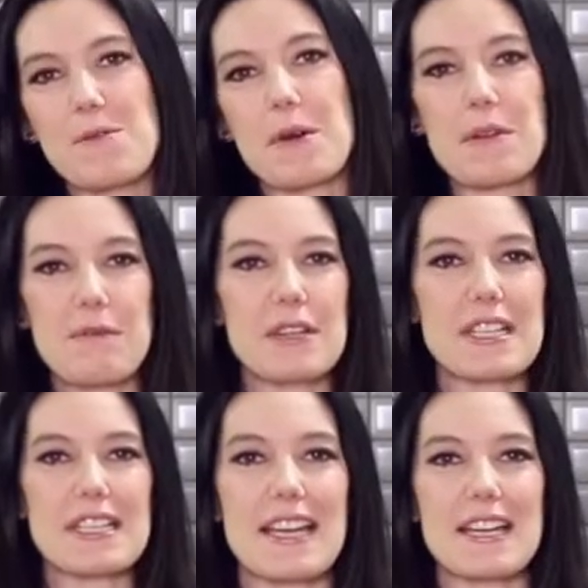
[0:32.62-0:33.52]
When we first
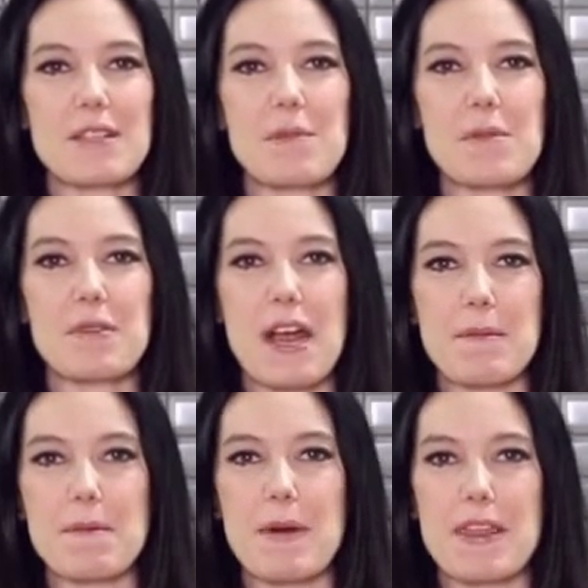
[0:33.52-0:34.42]
decided to put
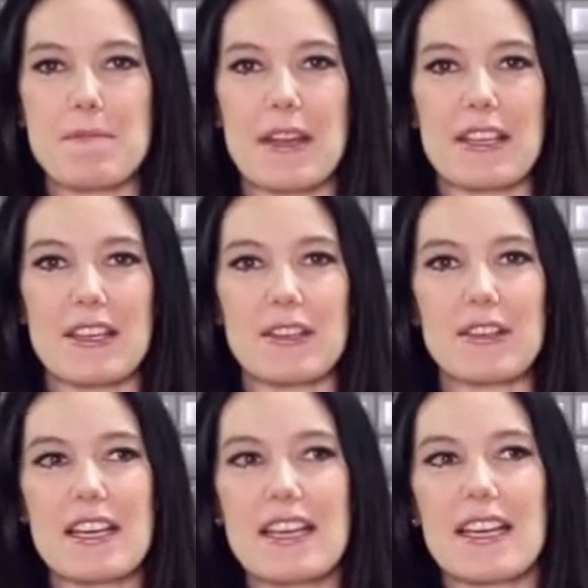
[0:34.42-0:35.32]
prime rib on the menu,
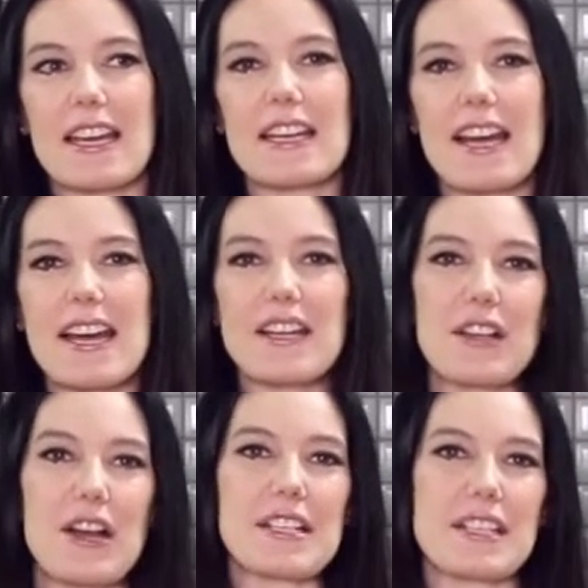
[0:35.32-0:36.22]
it had kind of
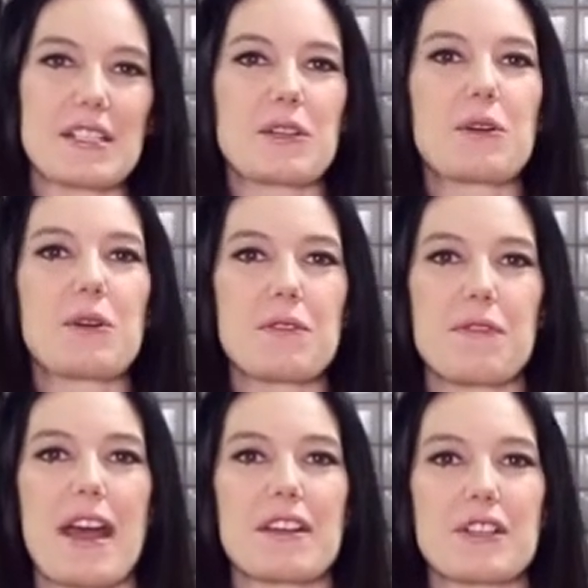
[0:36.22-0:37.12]
lost its cool
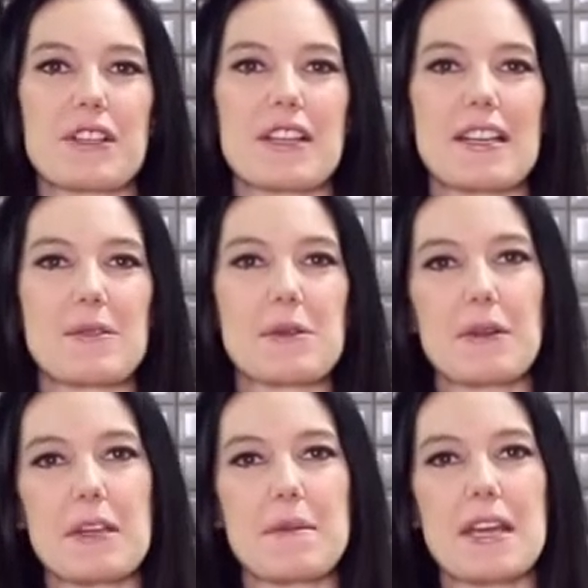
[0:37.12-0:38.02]
factor and it was
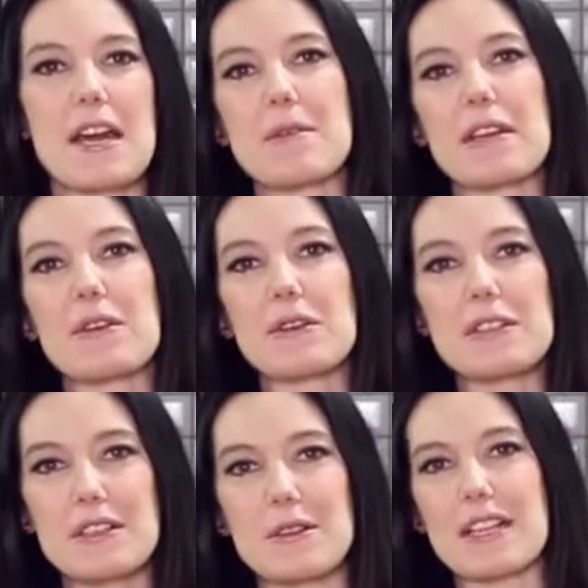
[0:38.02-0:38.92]
really becoming
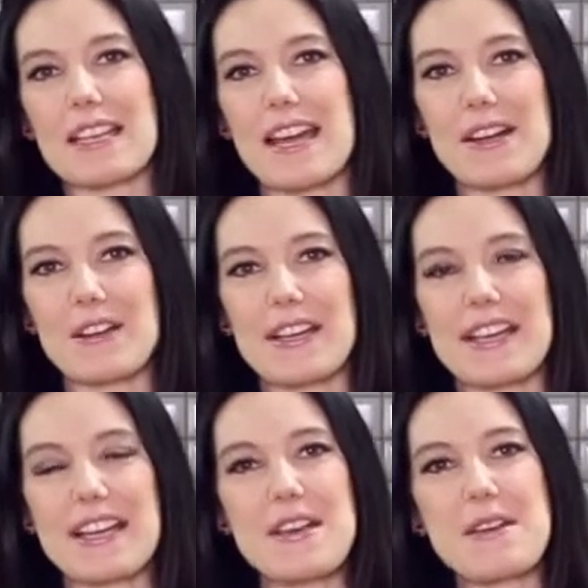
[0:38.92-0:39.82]
old school in
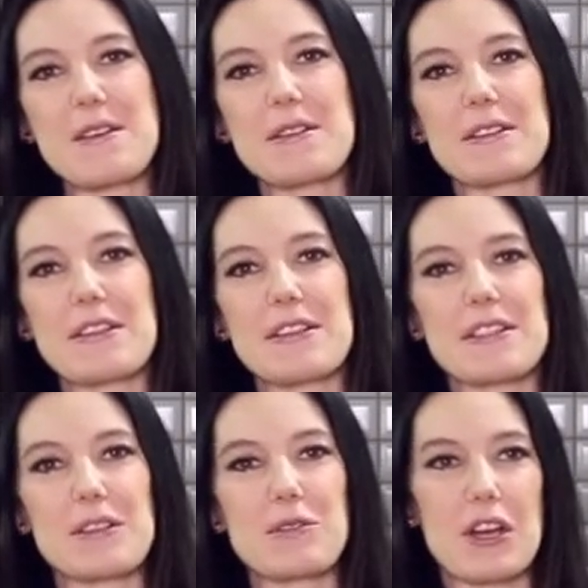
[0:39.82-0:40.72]
Calgary.
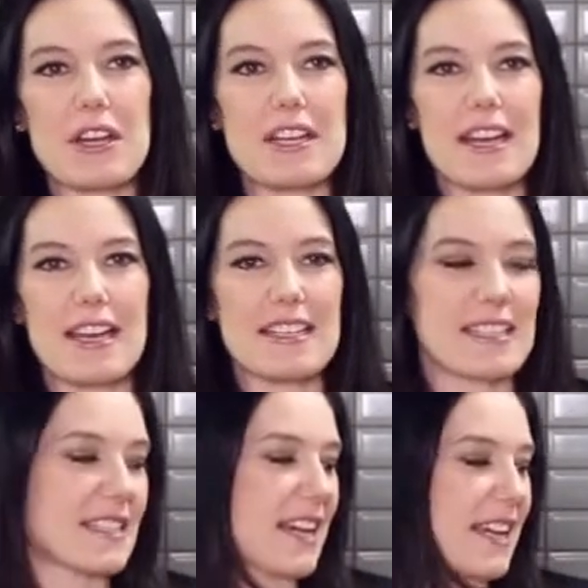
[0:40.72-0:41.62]
So John and I
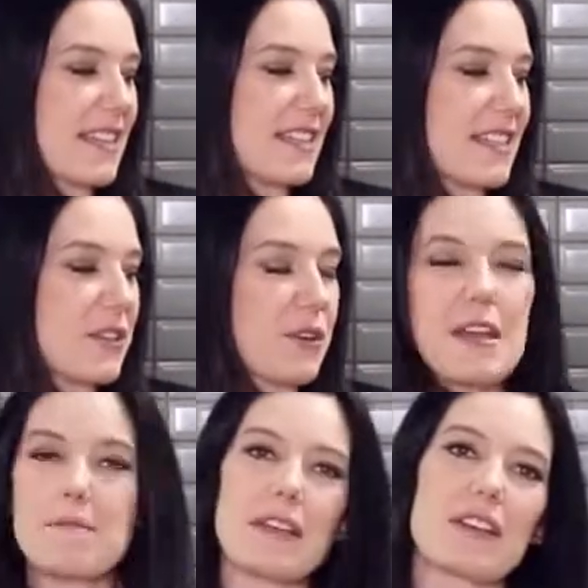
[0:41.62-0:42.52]
decided to
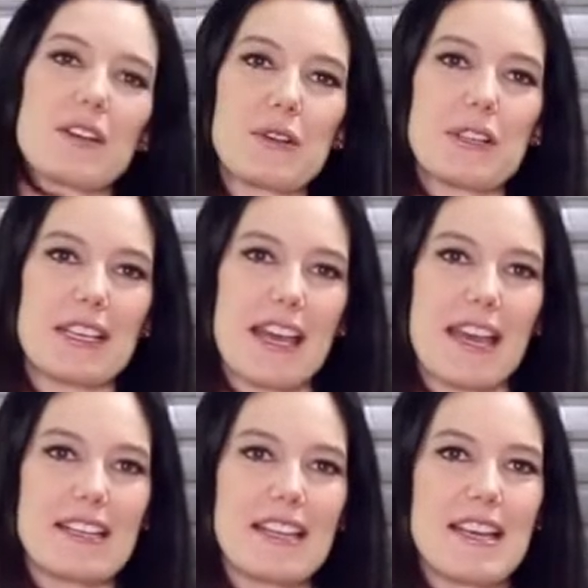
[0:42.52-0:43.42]
try and make it cool
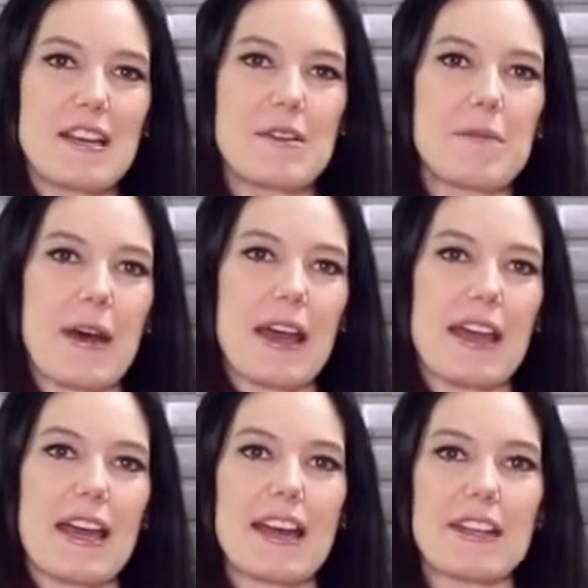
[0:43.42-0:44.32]
again
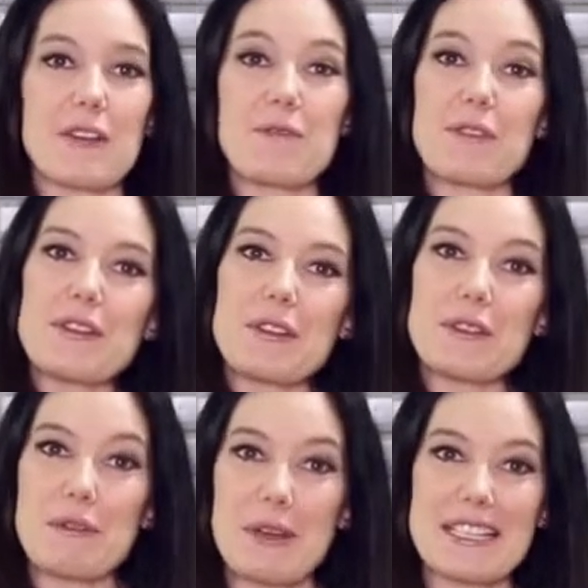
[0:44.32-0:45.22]
by adding a few new
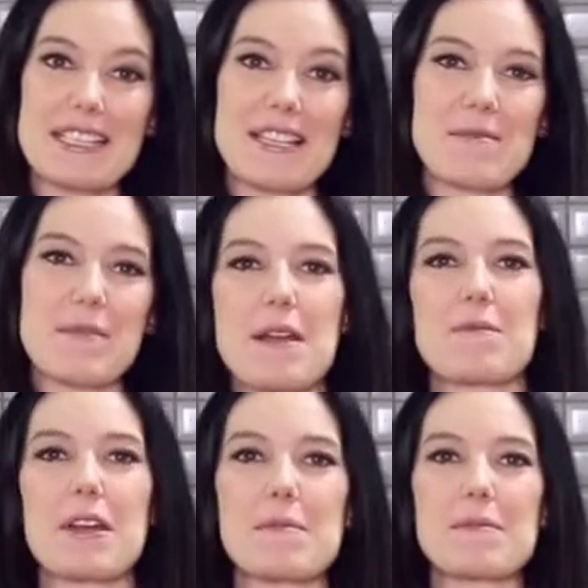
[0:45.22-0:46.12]
twists to the
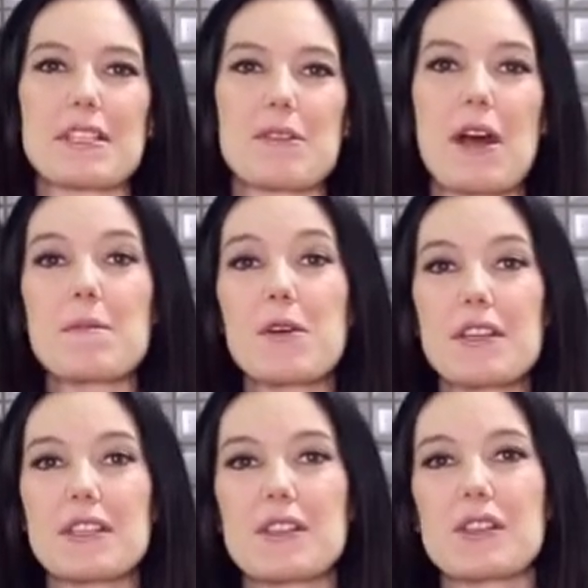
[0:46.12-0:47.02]
prime rib. So I'm
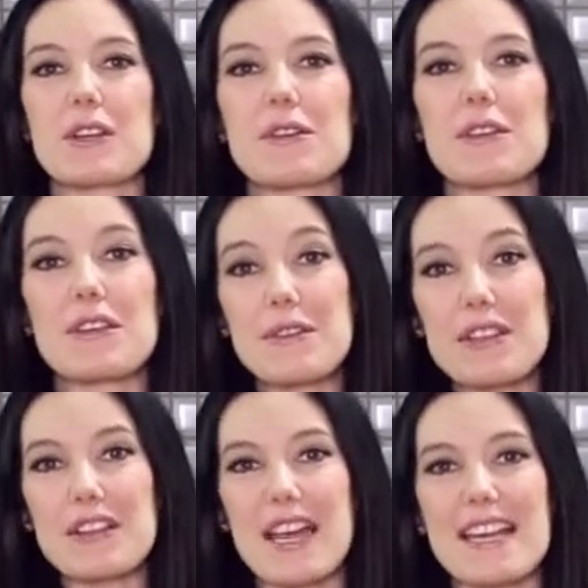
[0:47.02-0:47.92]
going to show you
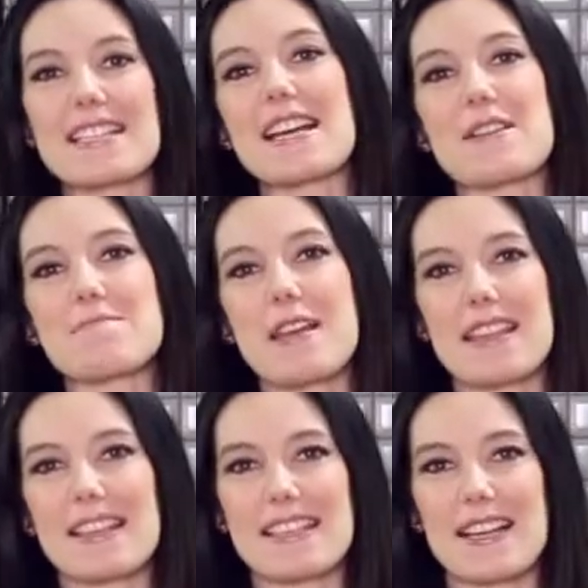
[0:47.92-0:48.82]
and your guests how to
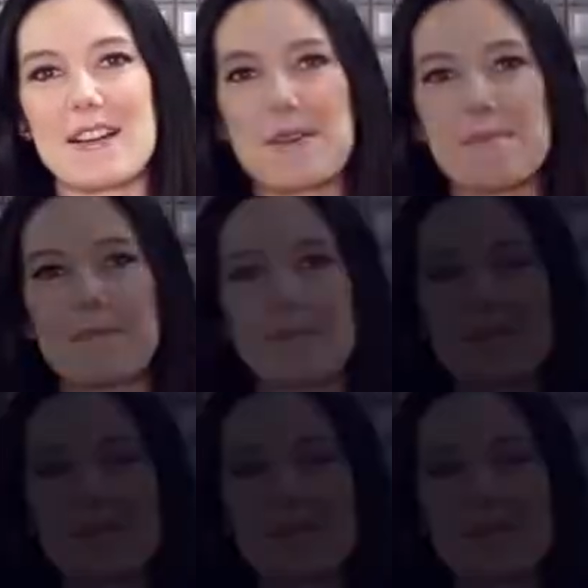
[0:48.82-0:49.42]
make this at home.